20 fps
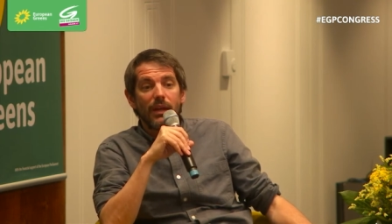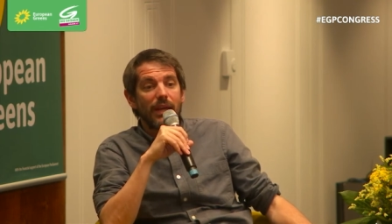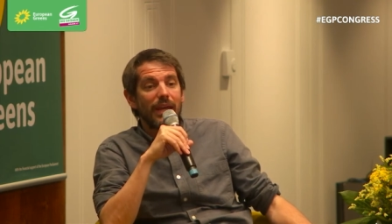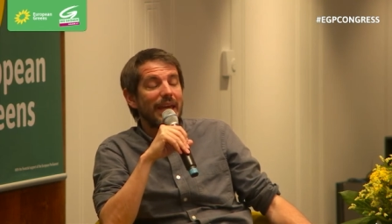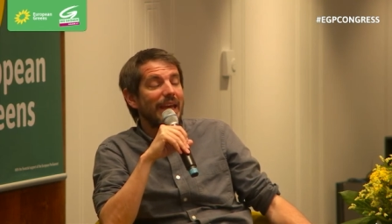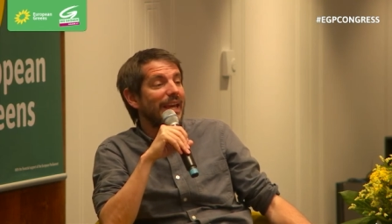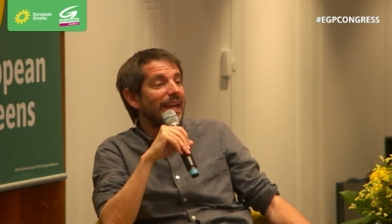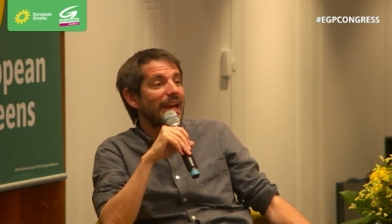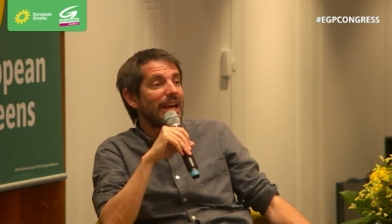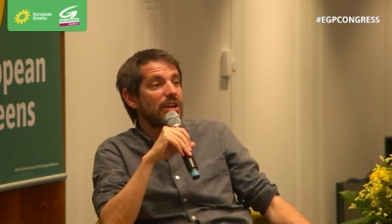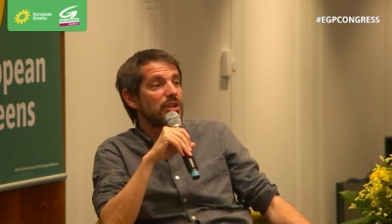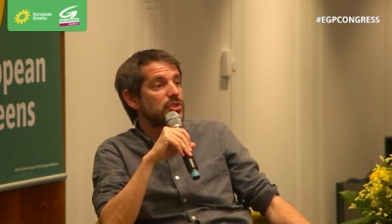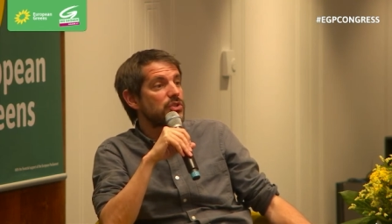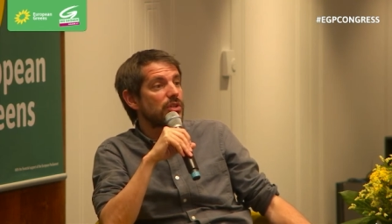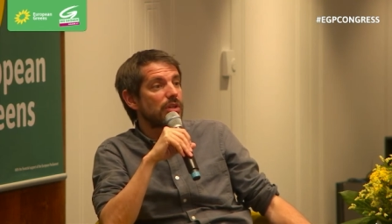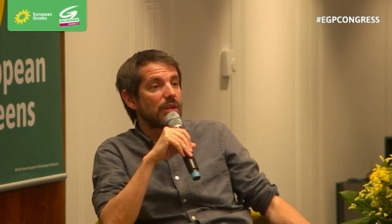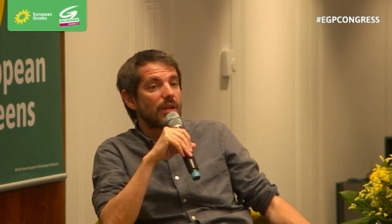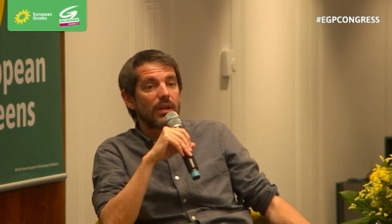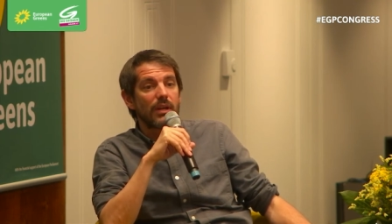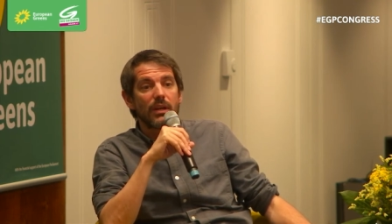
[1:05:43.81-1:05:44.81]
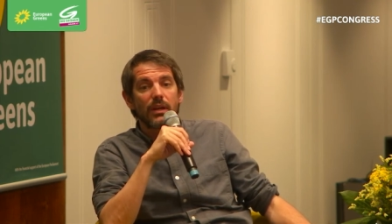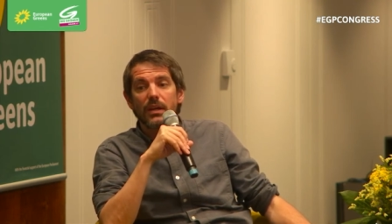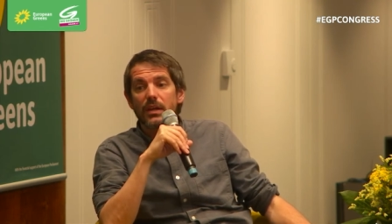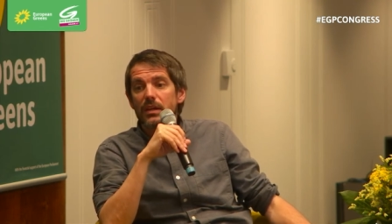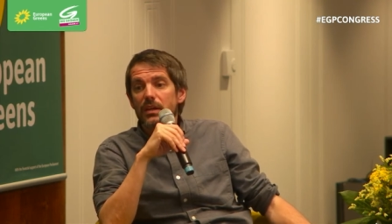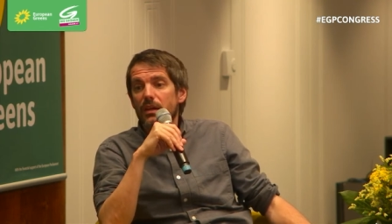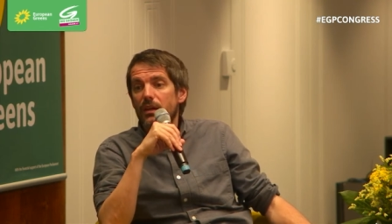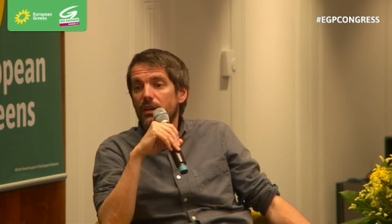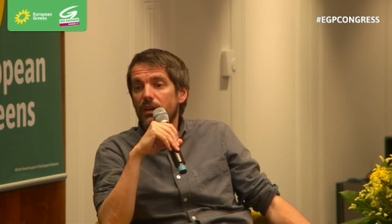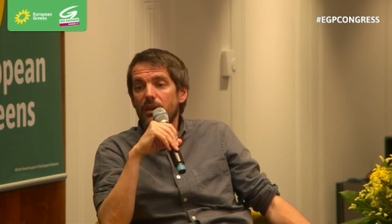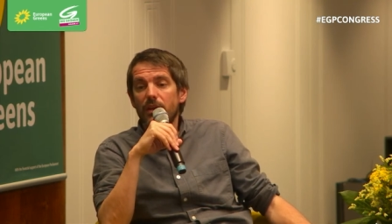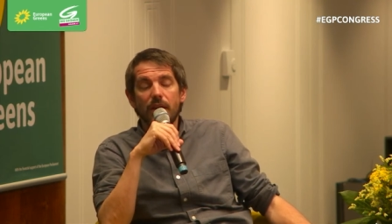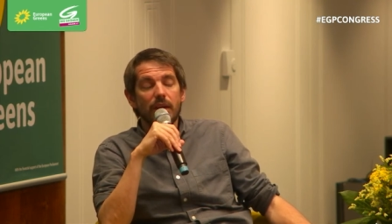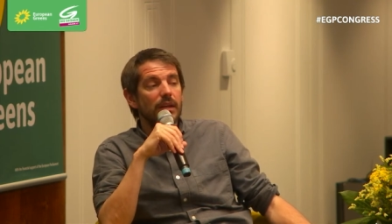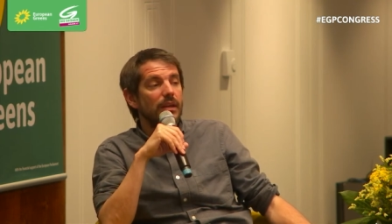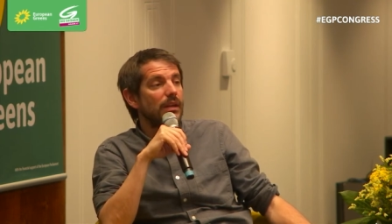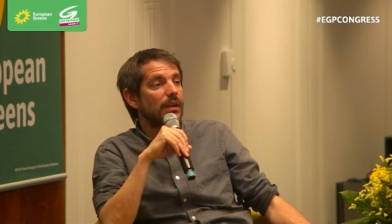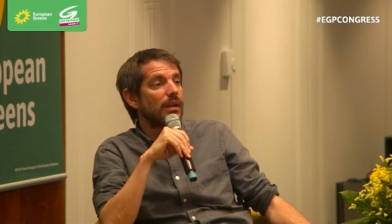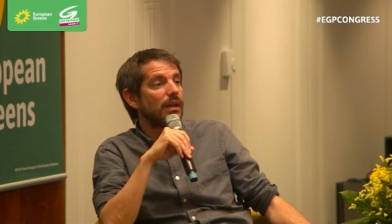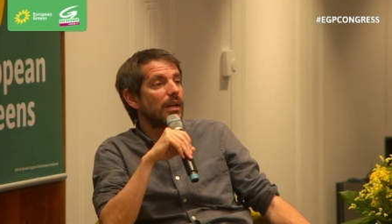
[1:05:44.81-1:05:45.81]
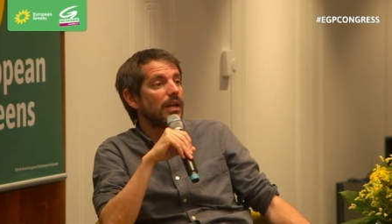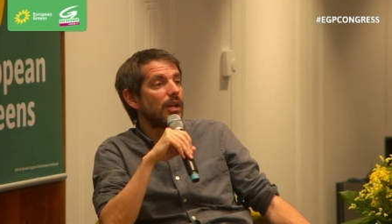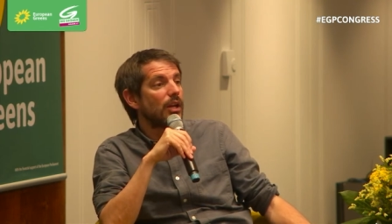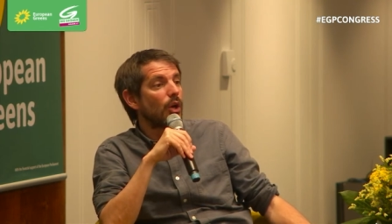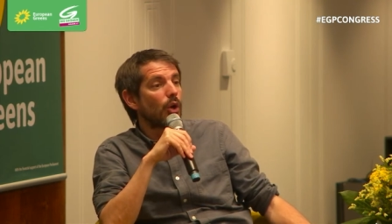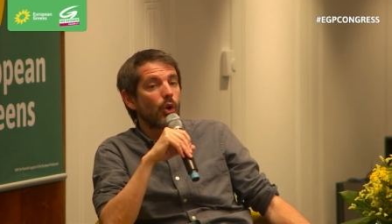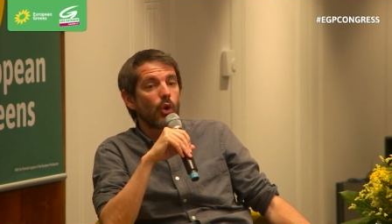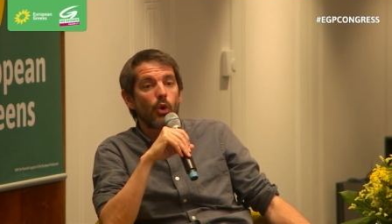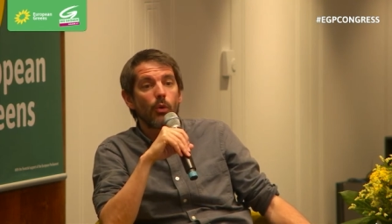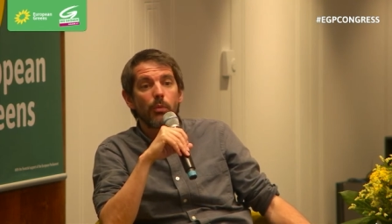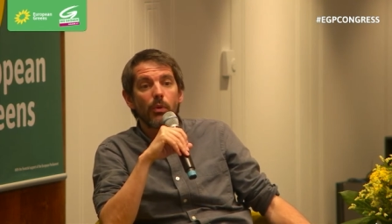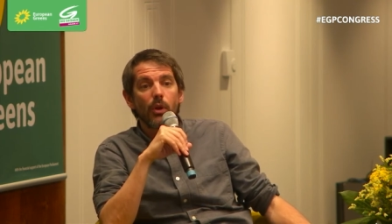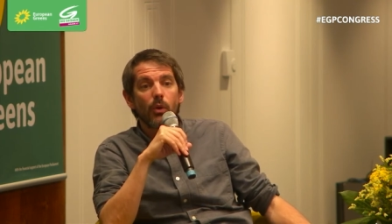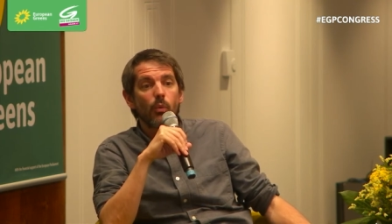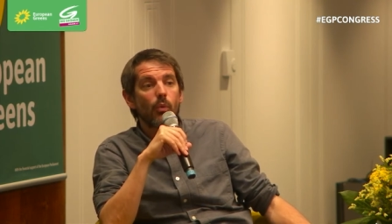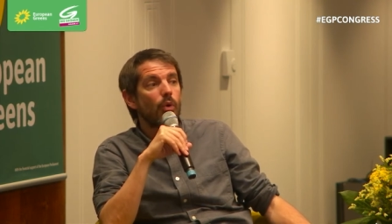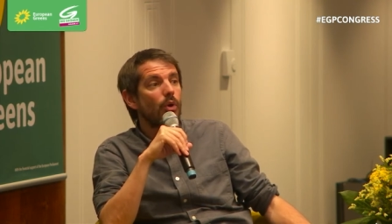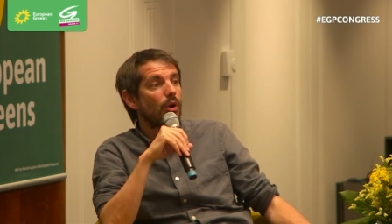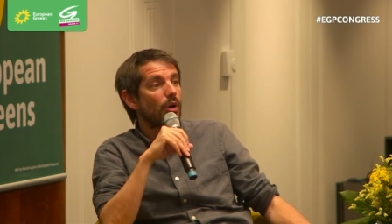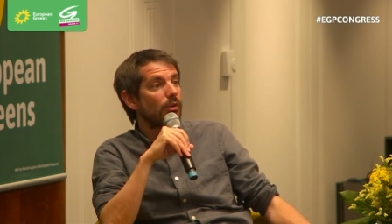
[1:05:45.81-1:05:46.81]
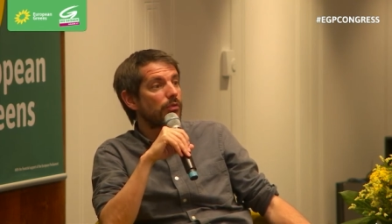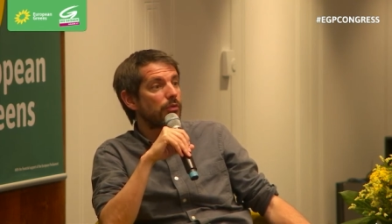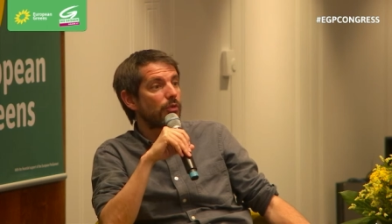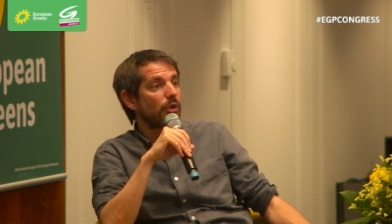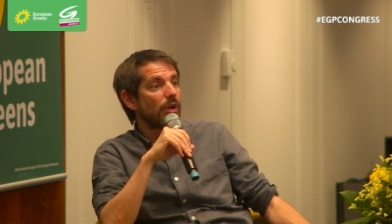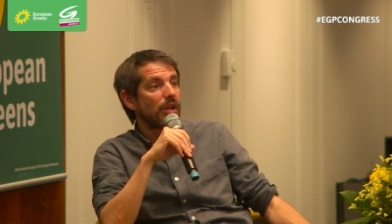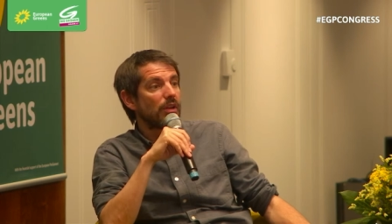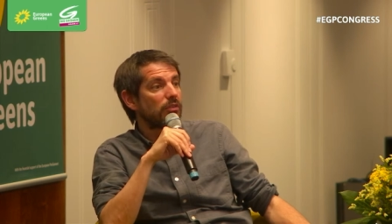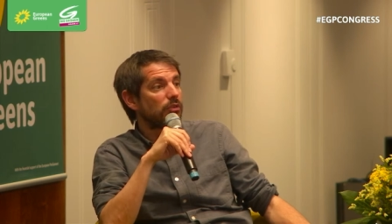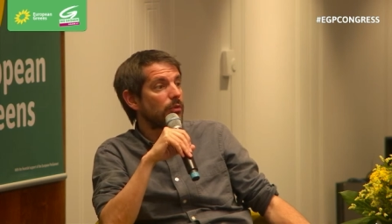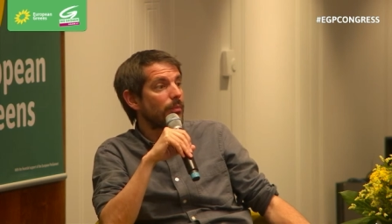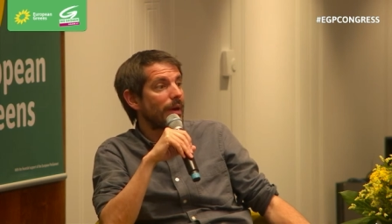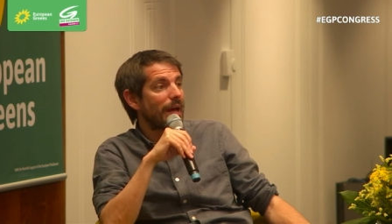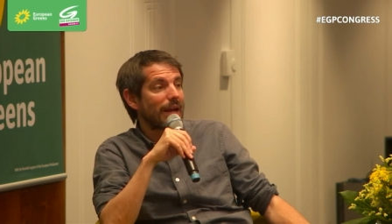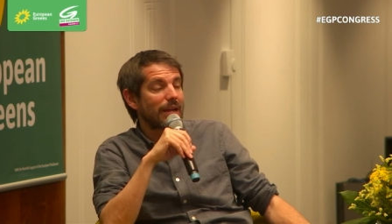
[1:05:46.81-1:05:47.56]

engage in a global war for lithium